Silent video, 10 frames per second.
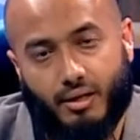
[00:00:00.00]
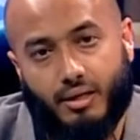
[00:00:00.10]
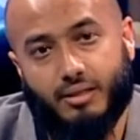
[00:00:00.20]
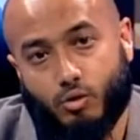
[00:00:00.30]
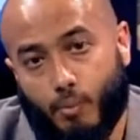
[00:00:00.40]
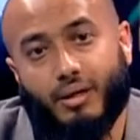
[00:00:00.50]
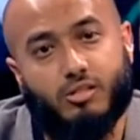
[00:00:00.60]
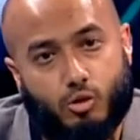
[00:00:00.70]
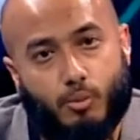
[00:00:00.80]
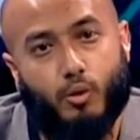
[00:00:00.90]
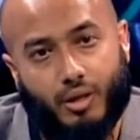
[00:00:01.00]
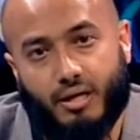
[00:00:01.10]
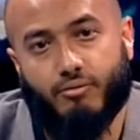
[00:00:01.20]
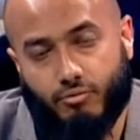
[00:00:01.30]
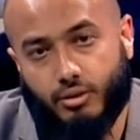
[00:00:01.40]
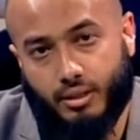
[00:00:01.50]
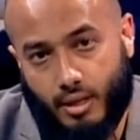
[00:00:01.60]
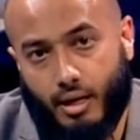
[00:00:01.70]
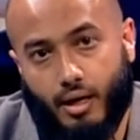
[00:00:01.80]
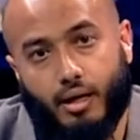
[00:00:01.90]
It's compulsory upon every
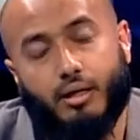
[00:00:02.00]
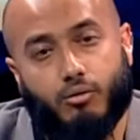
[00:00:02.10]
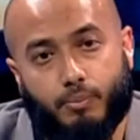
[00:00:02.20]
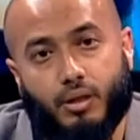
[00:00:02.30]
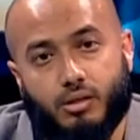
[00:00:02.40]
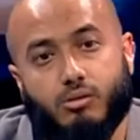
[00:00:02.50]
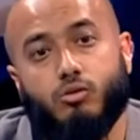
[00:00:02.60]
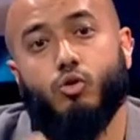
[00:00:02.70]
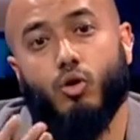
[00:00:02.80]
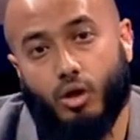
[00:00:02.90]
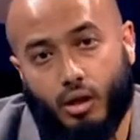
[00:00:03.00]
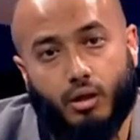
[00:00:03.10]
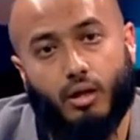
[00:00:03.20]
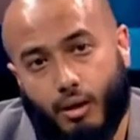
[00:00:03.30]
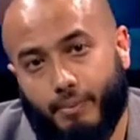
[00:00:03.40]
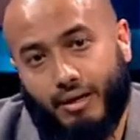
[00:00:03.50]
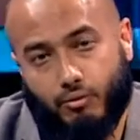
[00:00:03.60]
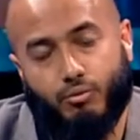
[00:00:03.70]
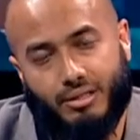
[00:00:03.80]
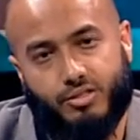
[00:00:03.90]
hearing person to learn about
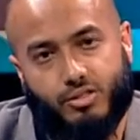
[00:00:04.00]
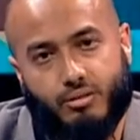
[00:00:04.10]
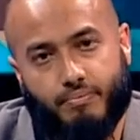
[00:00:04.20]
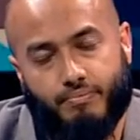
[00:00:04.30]
the religion.